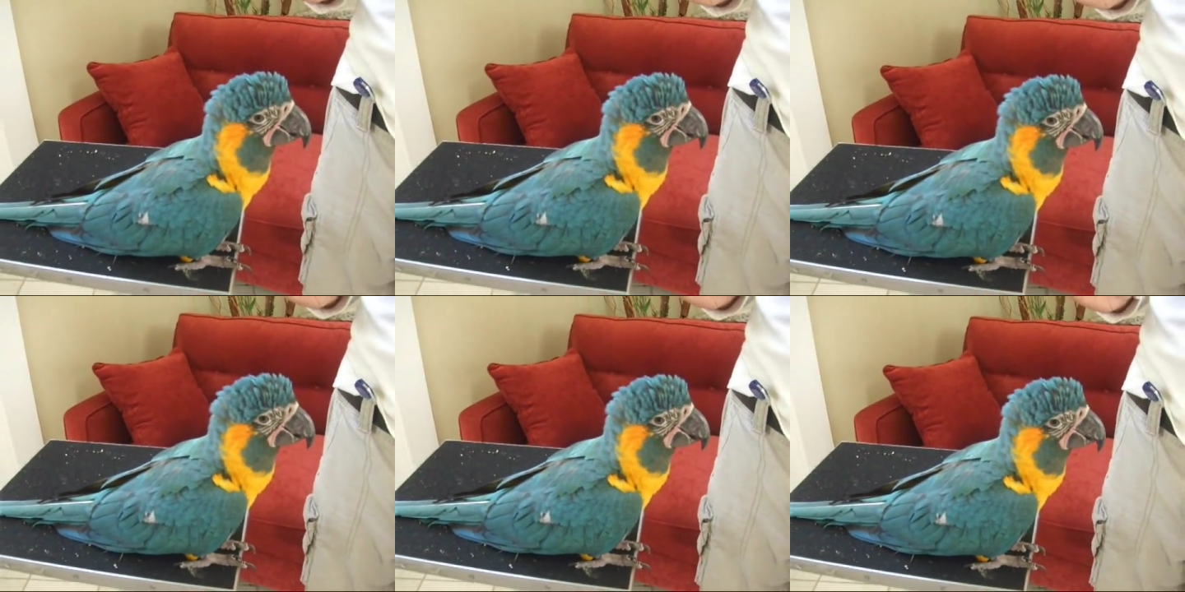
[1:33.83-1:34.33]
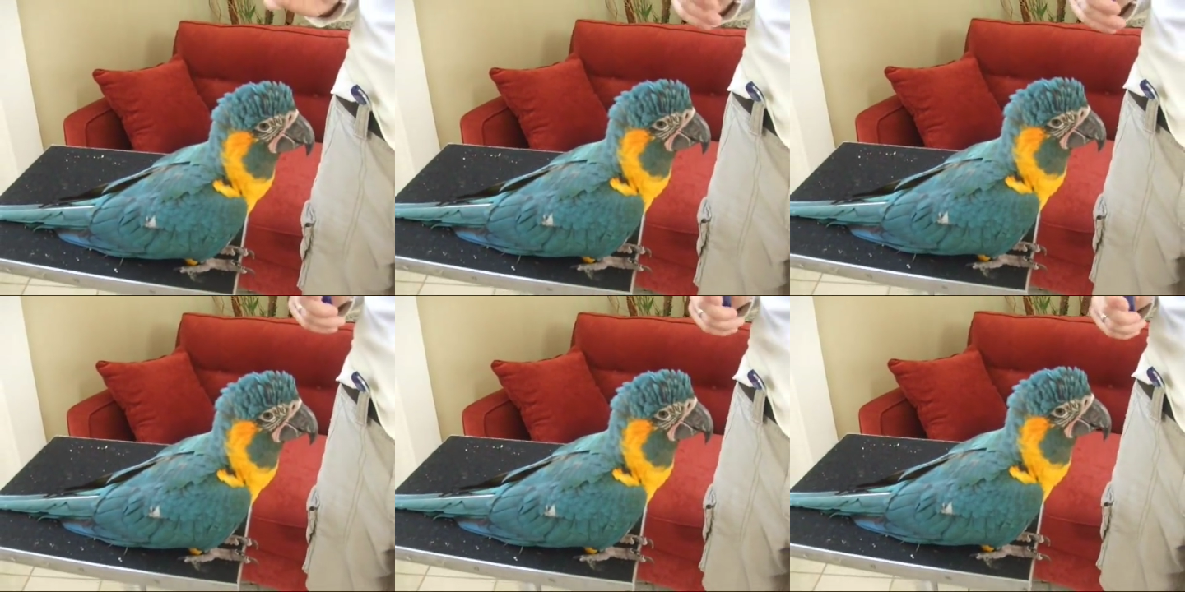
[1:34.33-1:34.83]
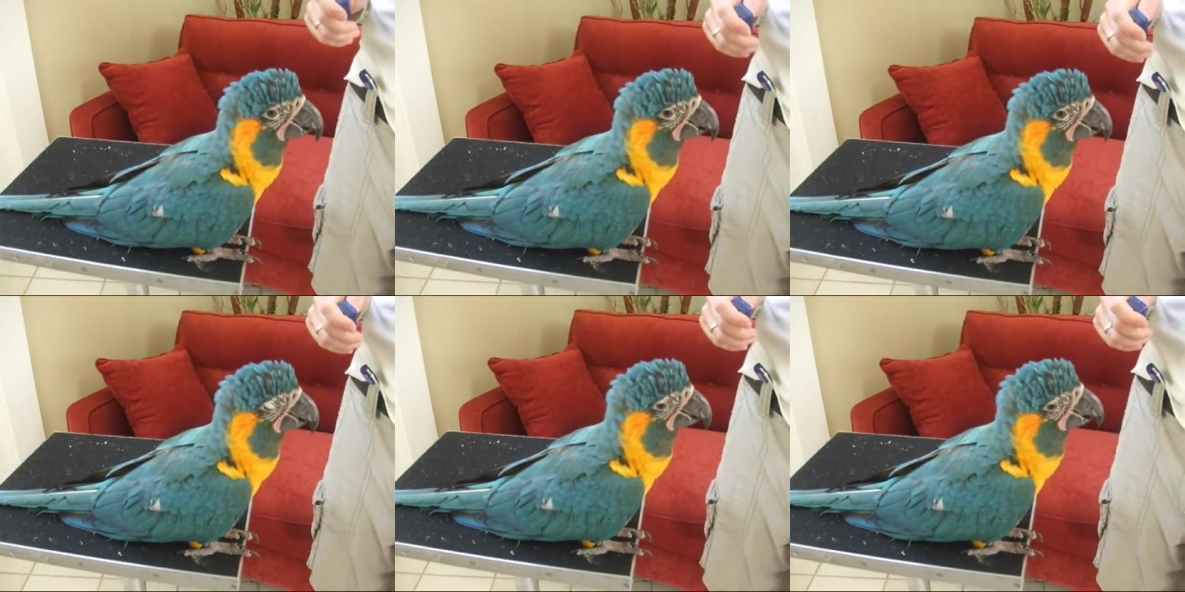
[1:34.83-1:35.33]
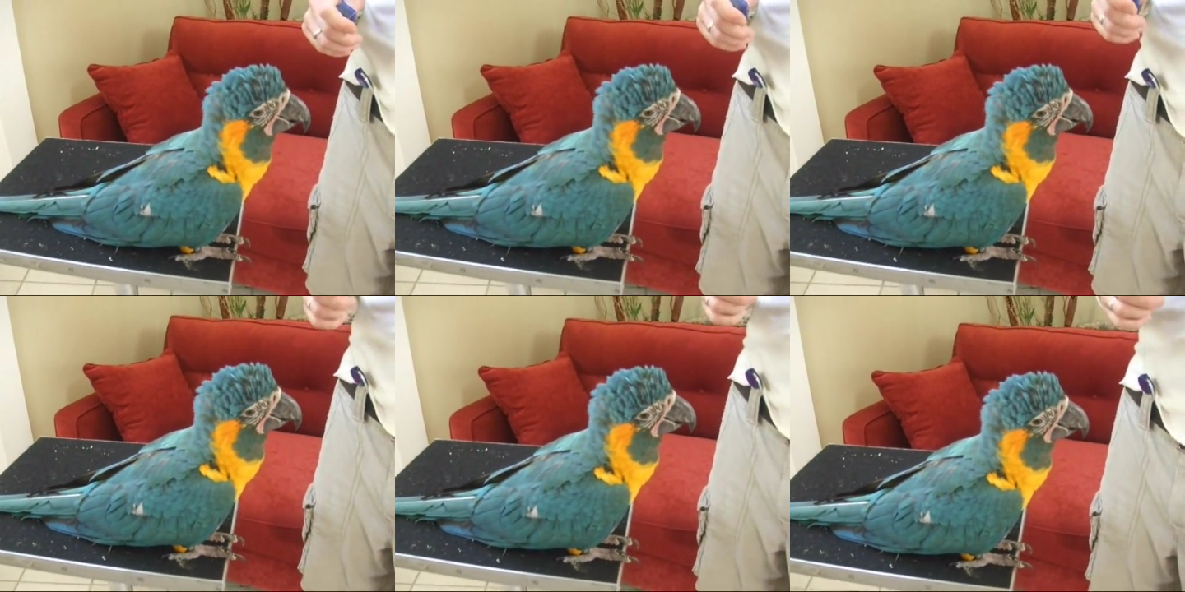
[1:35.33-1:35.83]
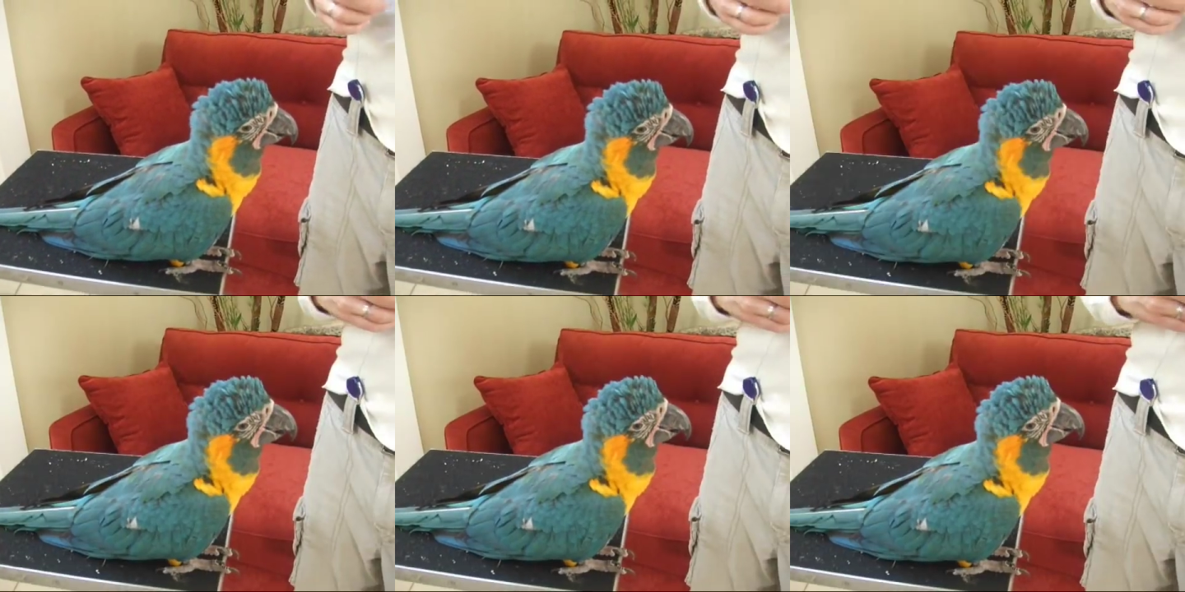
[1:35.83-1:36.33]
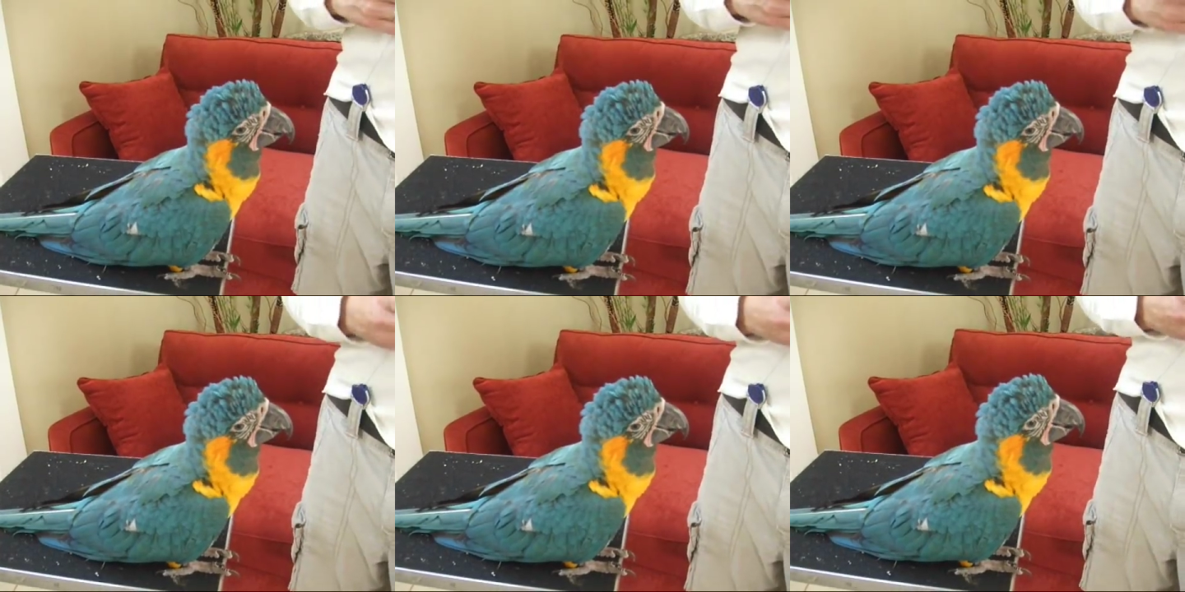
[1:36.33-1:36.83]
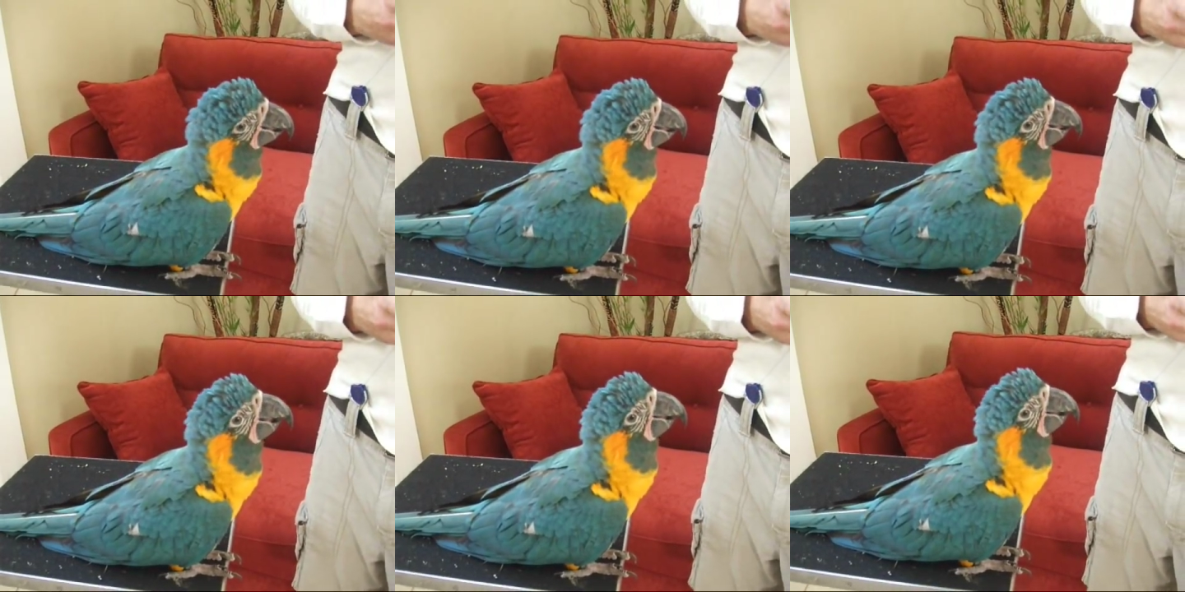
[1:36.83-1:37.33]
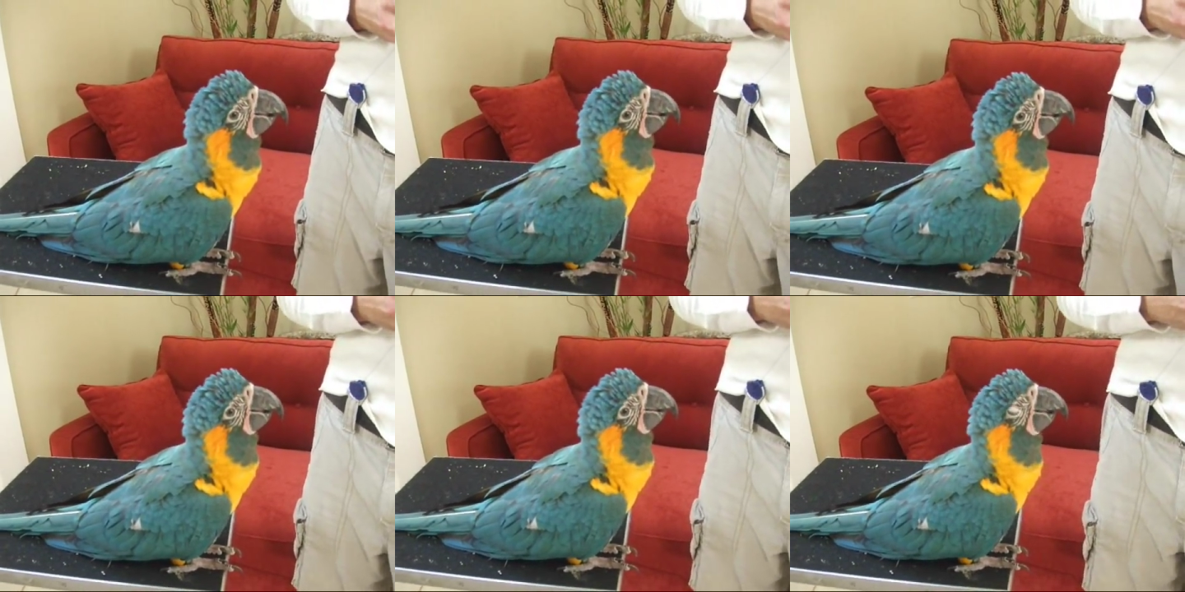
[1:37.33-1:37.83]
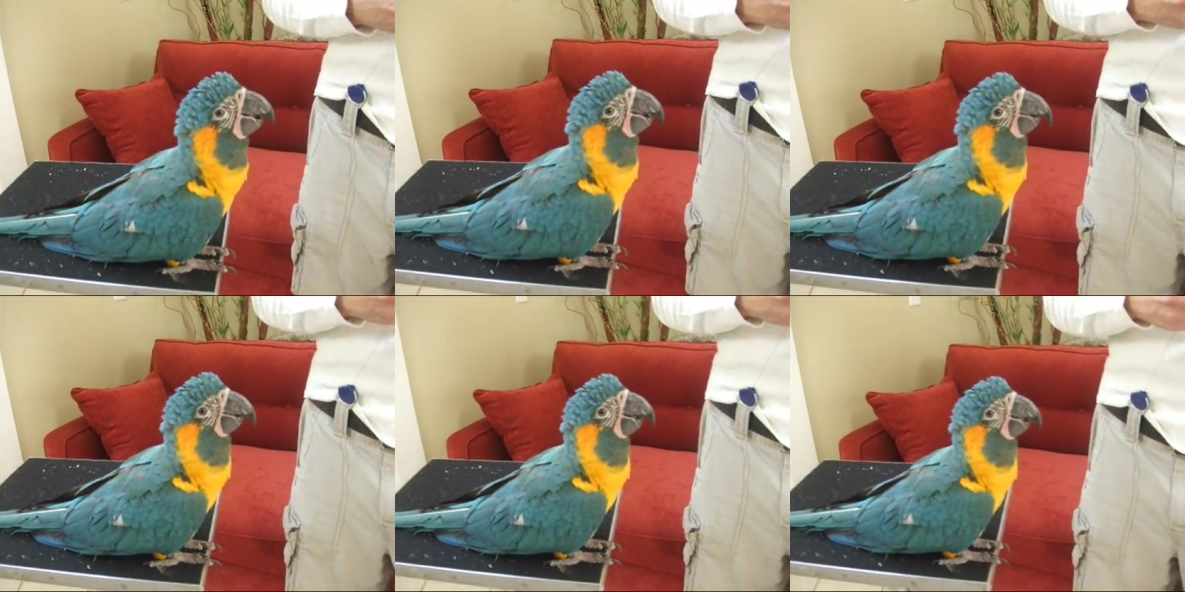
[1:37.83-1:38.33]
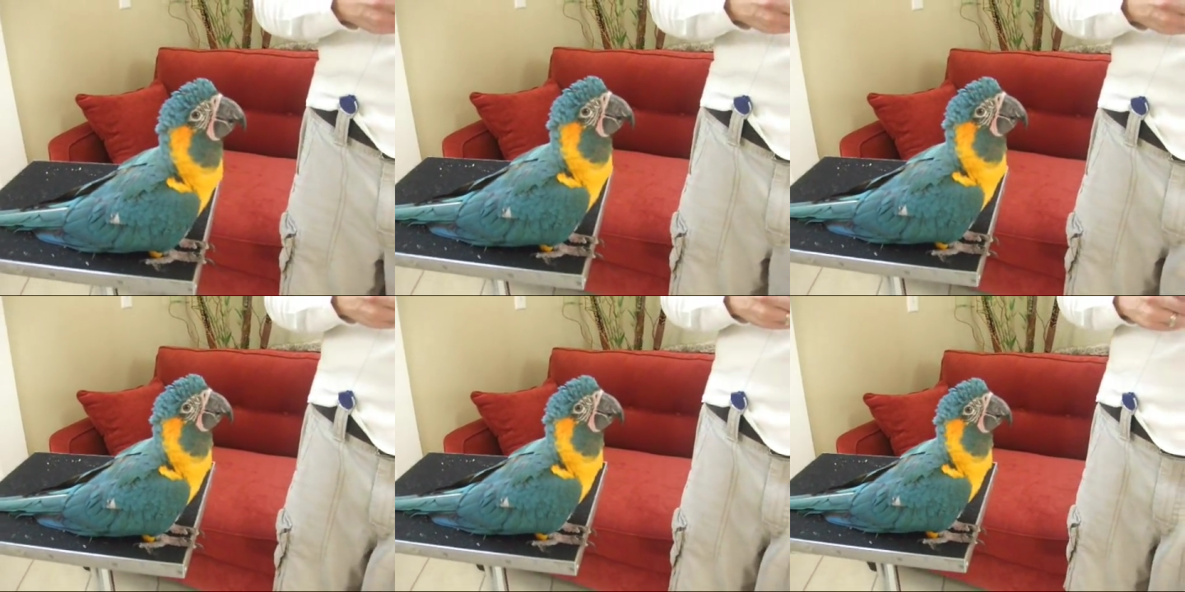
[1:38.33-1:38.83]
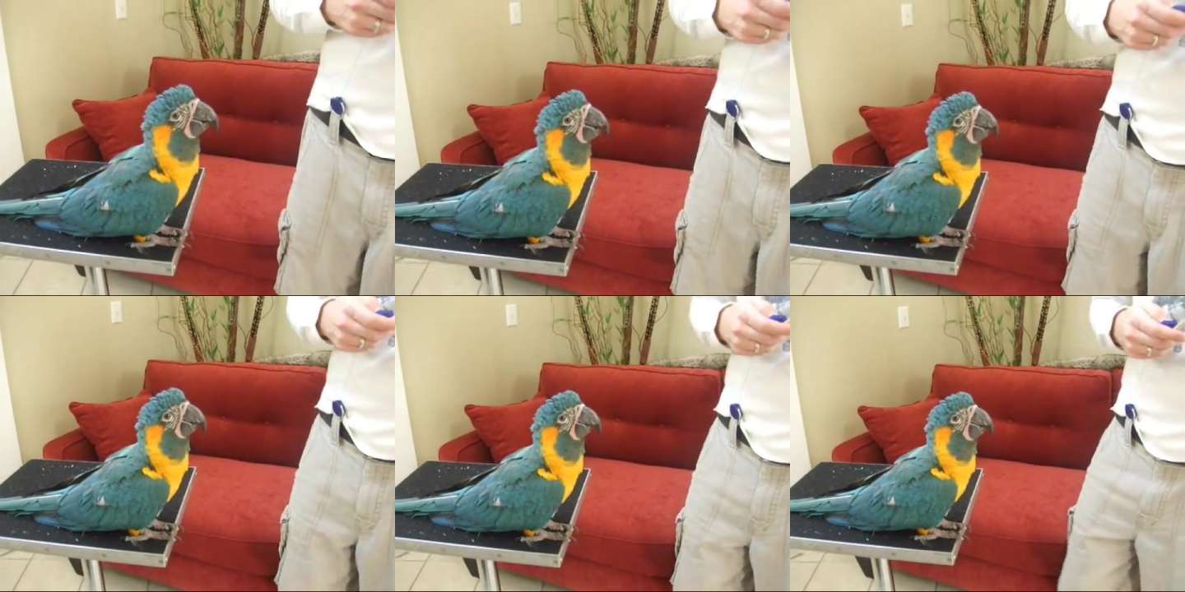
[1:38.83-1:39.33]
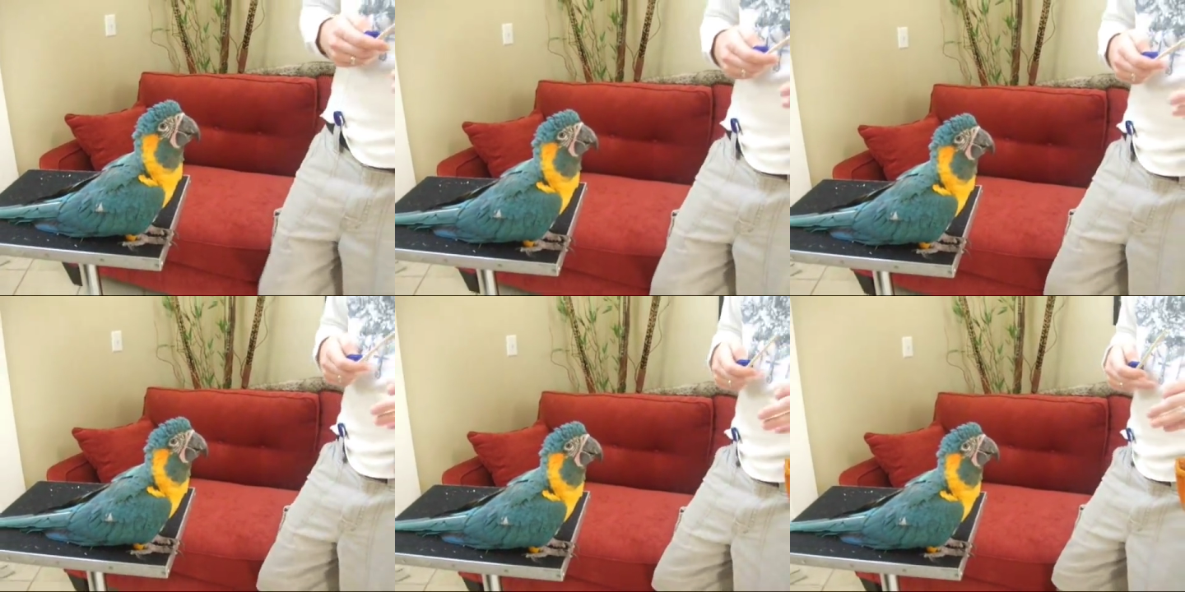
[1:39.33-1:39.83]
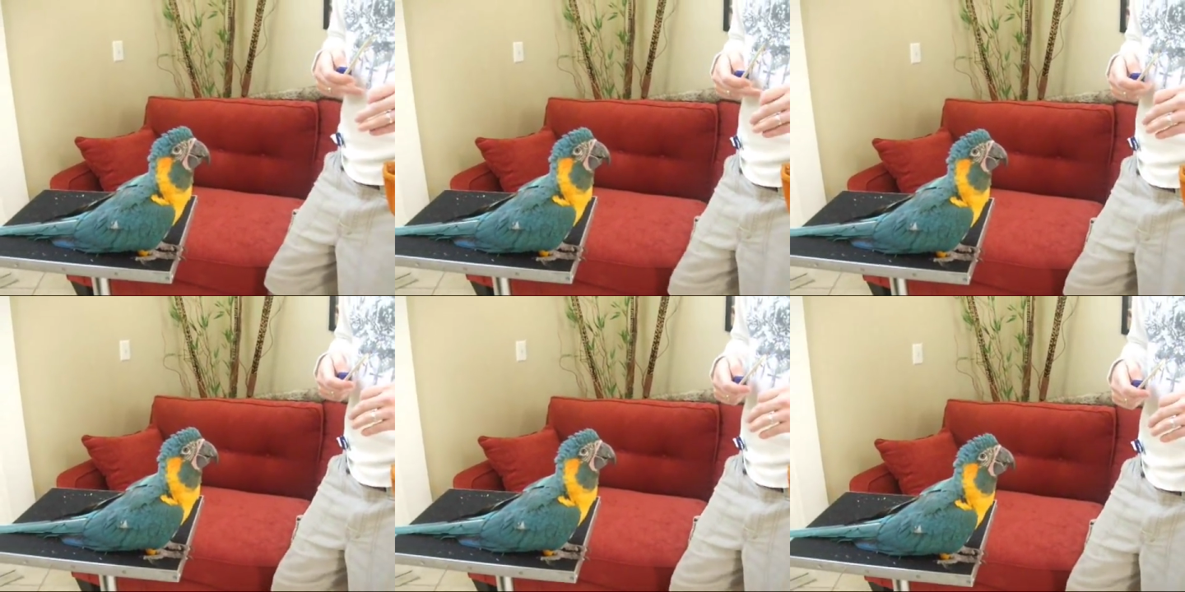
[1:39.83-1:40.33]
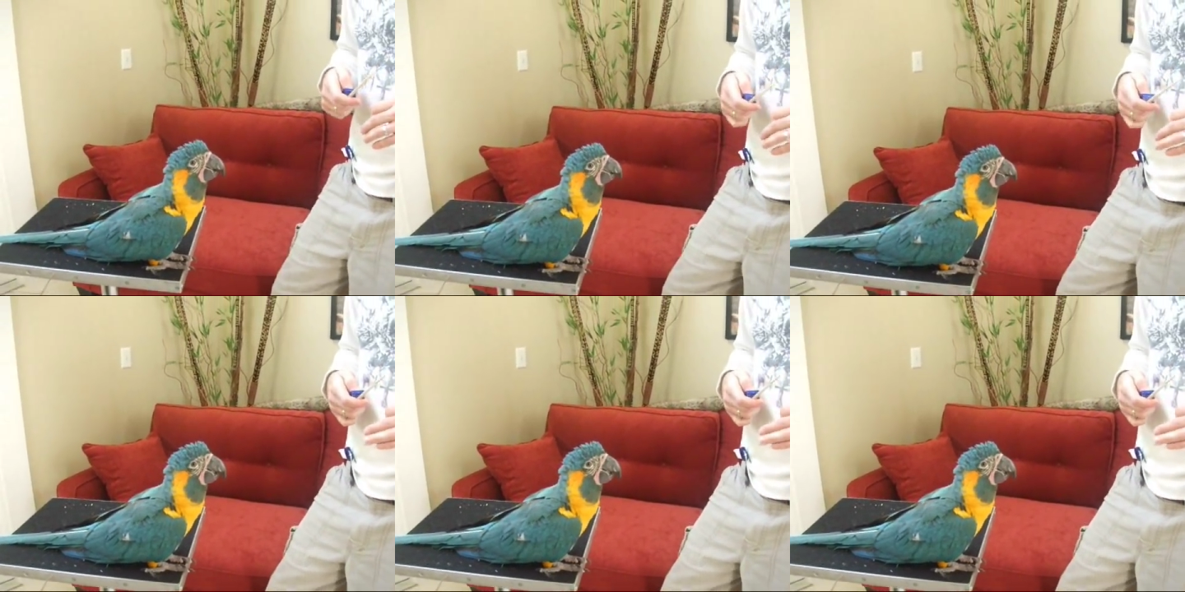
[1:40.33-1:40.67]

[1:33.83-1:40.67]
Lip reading: [unreadable: no face in view]